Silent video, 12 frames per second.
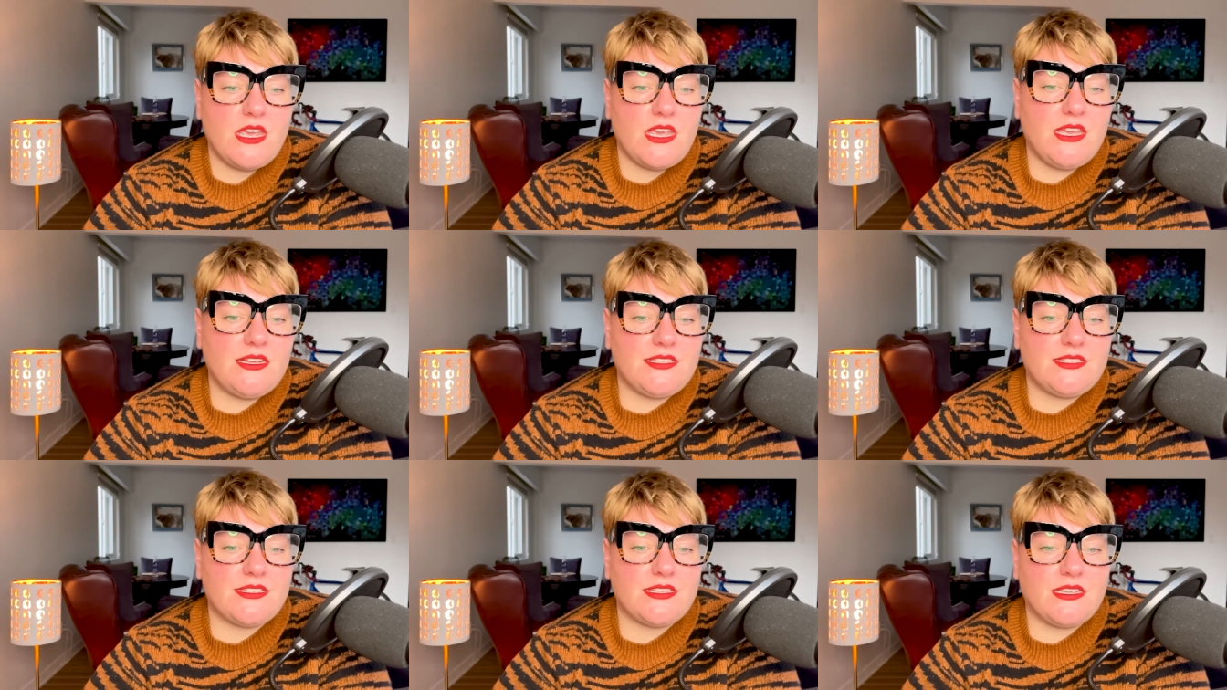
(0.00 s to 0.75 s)

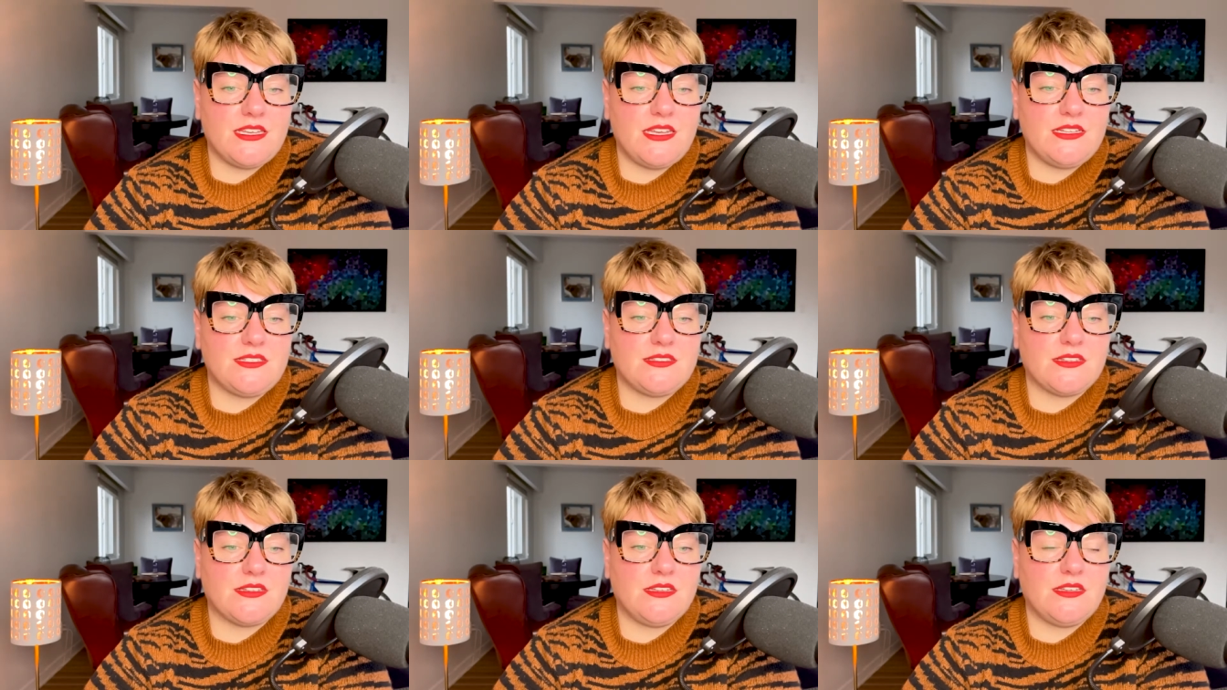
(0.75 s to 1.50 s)
It's
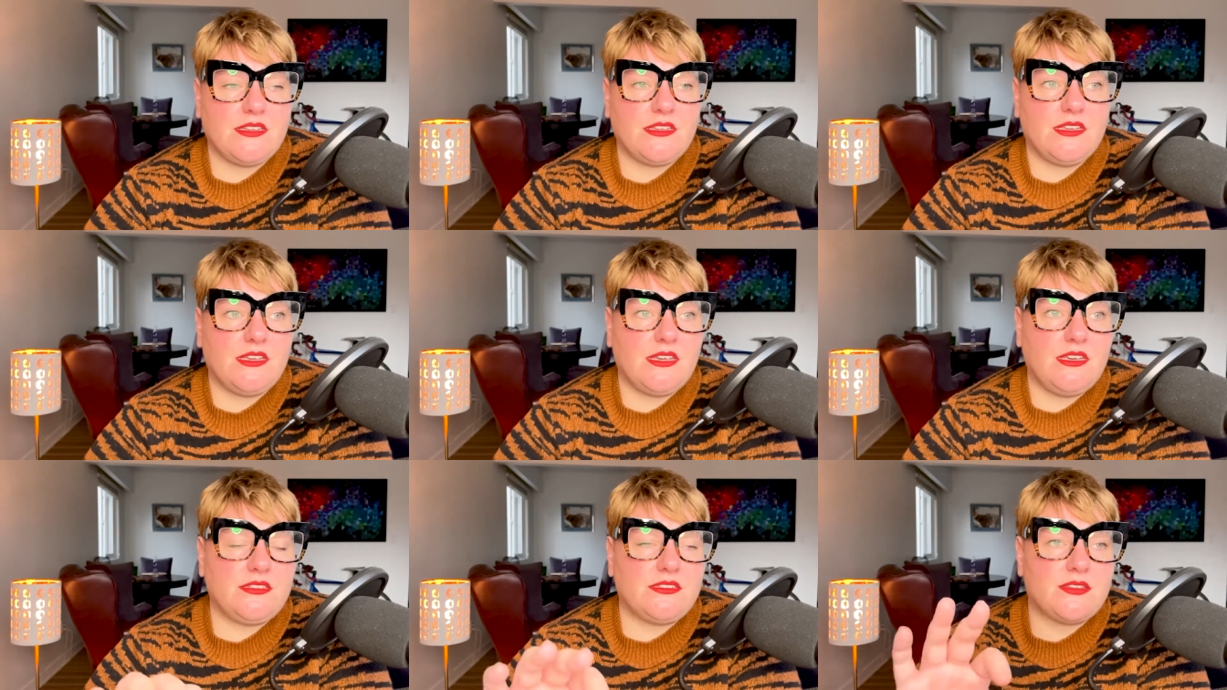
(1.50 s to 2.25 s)
it's
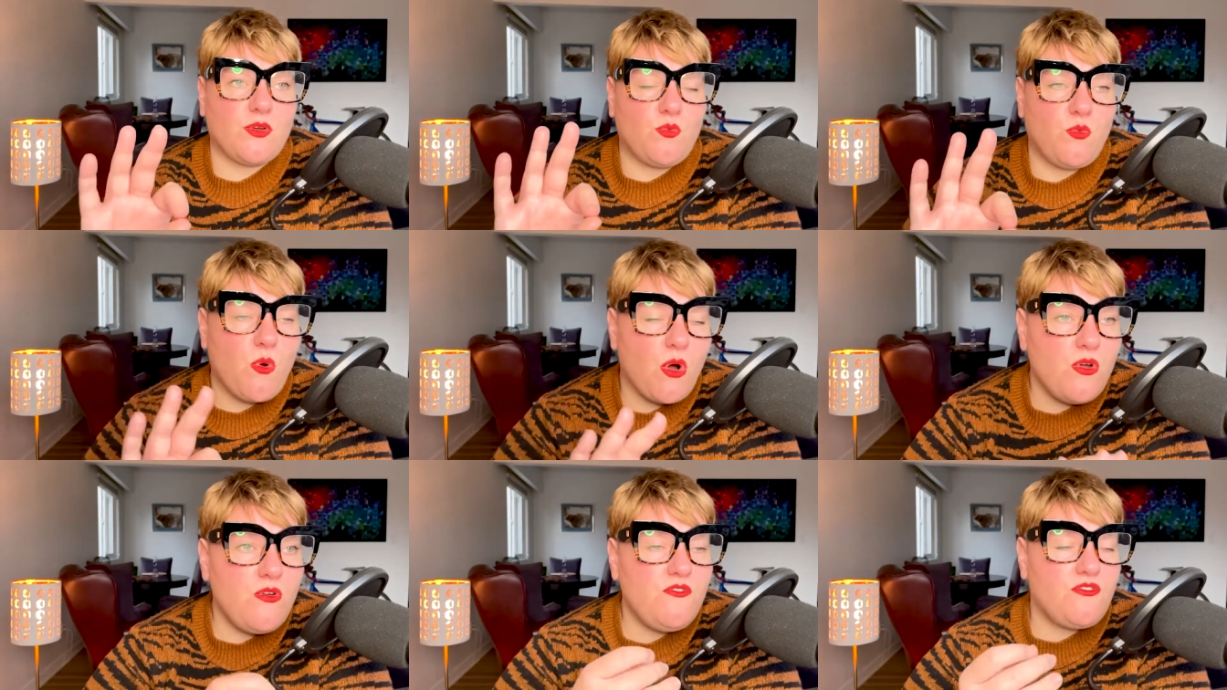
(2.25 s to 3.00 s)
it's
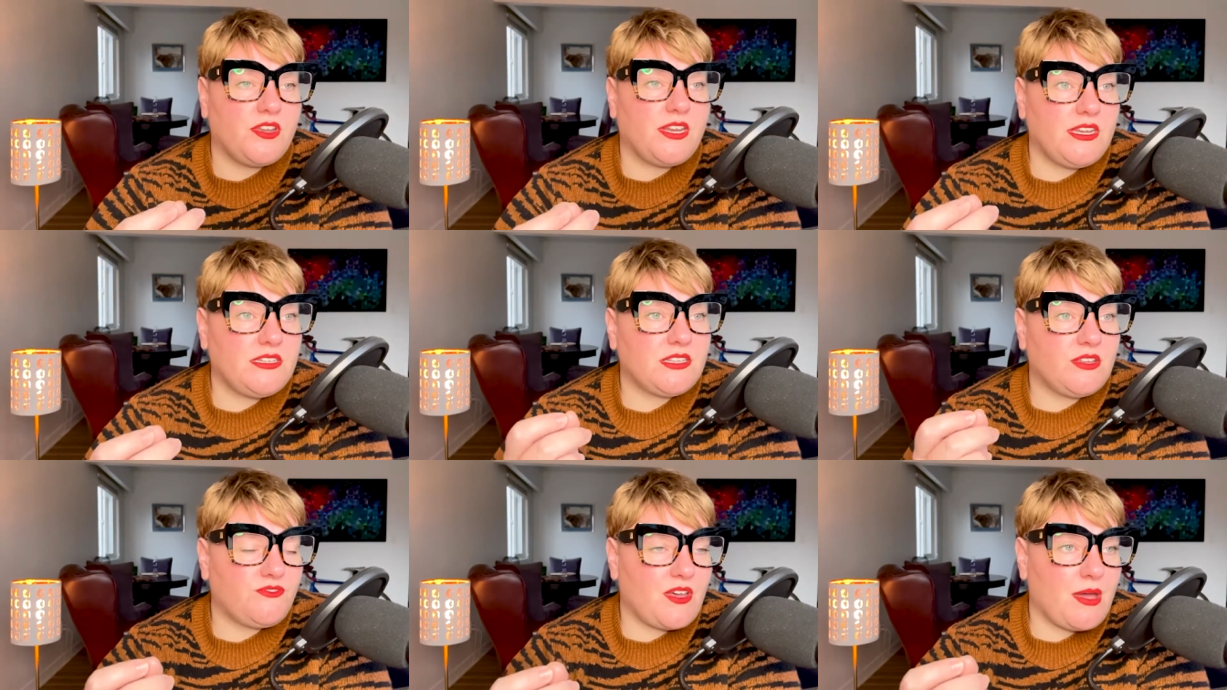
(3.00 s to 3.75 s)
woven into
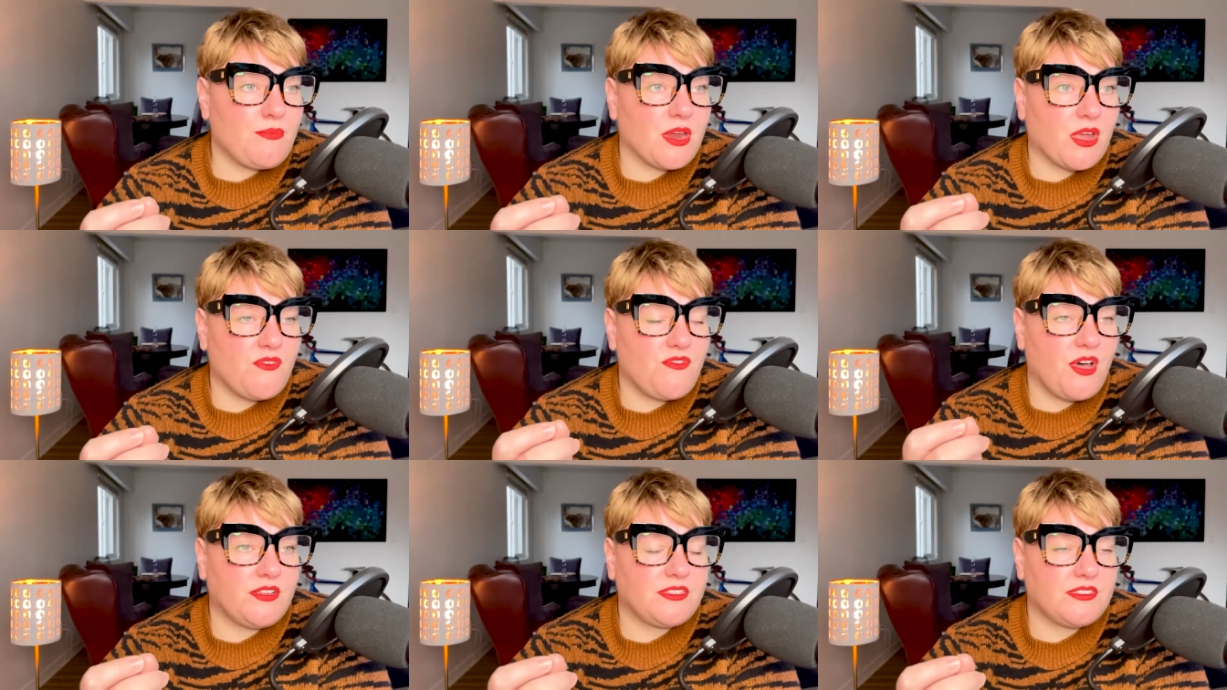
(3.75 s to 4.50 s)
the fabric of
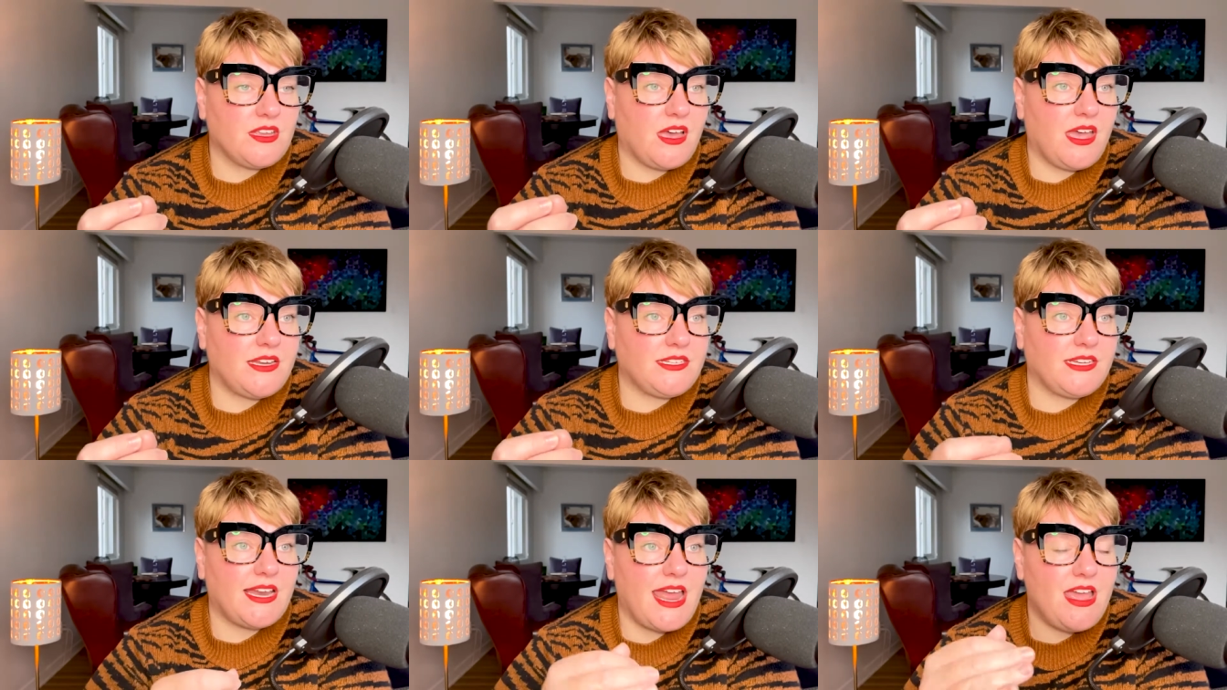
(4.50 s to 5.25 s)
our
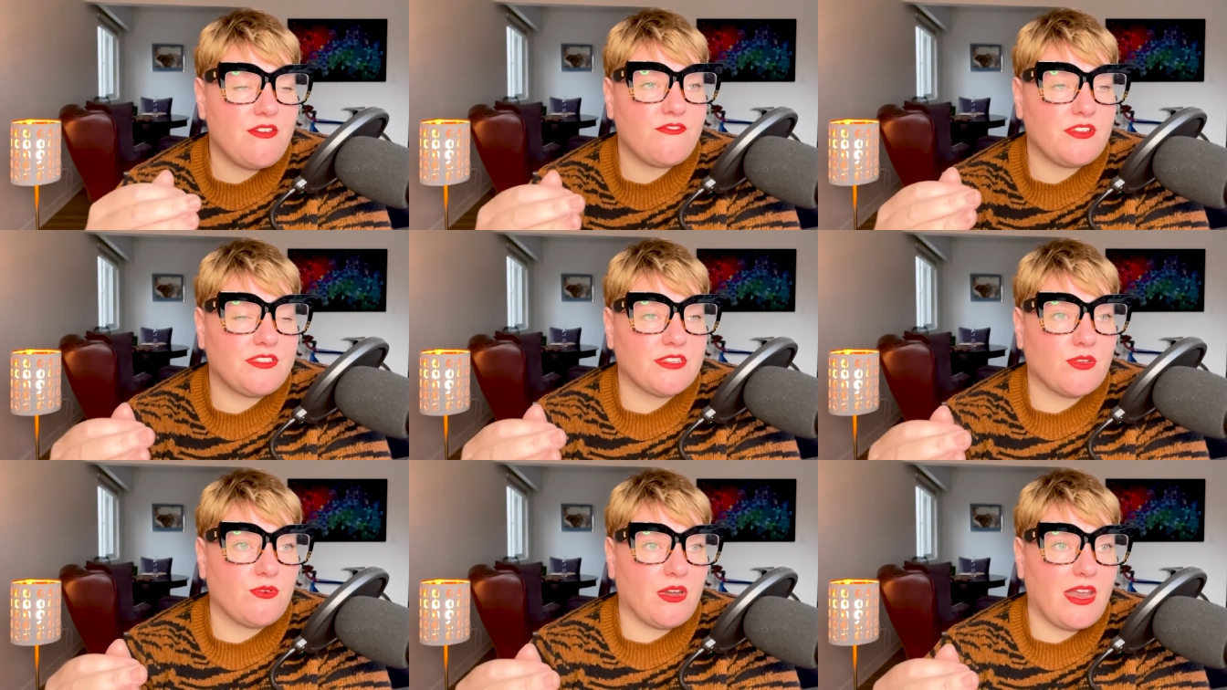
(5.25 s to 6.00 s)
society at every
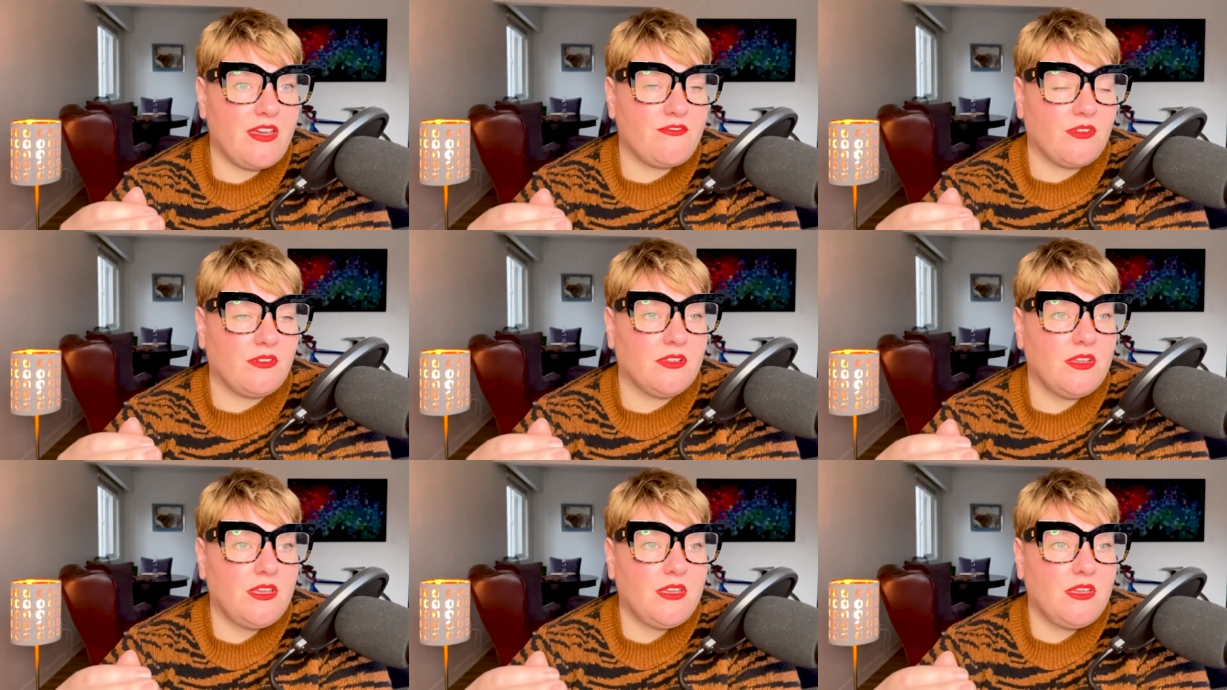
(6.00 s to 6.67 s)
single level.